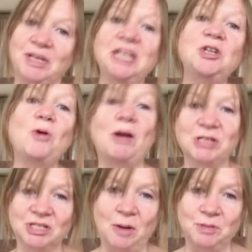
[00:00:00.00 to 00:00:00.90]
he knew I
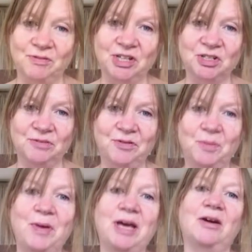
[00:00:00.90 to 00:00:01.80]
was an observational
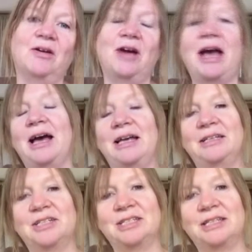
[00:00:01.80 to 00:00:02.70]
filmmaker
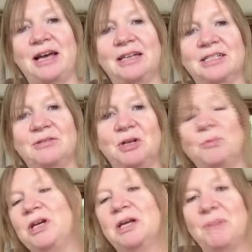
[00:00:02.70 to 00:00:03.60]
and that,
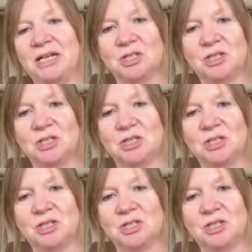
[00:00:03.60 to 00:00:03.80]
you know, we had